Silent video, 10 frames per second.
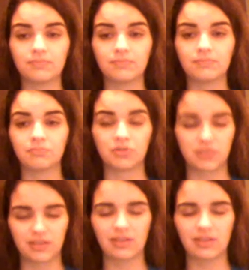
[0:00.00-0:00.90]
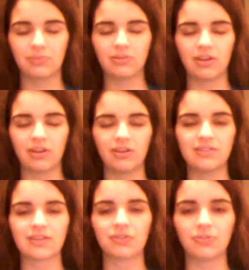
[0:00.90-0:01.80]
mostly the
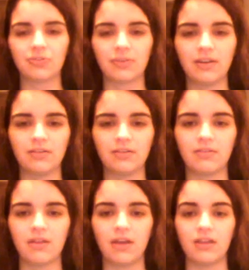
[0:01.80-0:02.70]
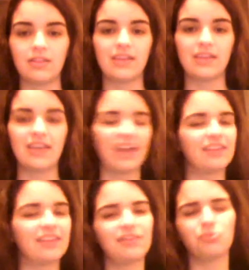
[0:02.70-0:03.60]
libertarians, I'll admit, the
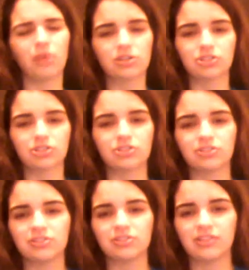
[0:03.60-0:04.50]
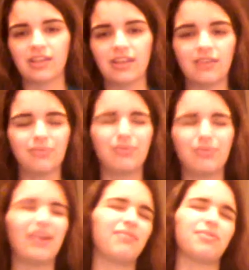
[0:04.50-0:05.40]
alien watchers, the
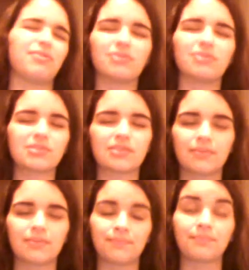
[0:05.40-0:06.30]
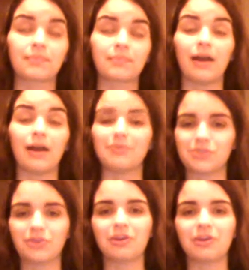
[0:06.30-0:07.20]
whatever else. I'm
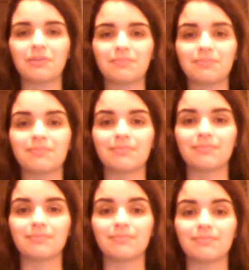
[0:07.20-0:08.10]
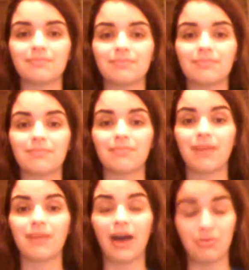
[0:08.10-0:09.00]
sorry.
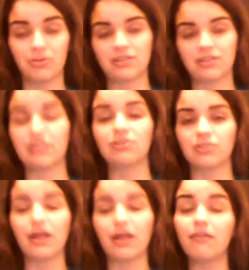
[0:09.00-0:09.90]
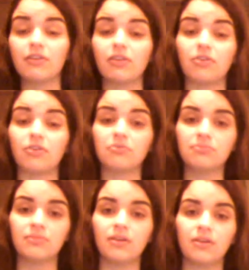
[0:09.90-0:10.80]
I will continue to laugh at you,
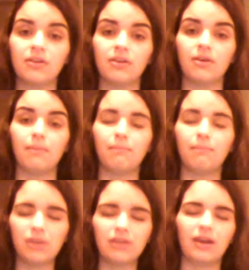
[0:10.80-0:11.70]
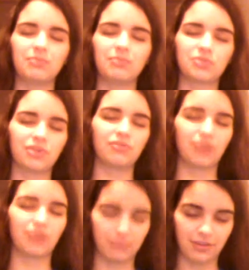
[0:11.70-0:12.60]
but I'm sorry for
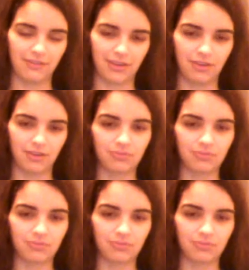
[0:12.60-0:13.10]
not believing you.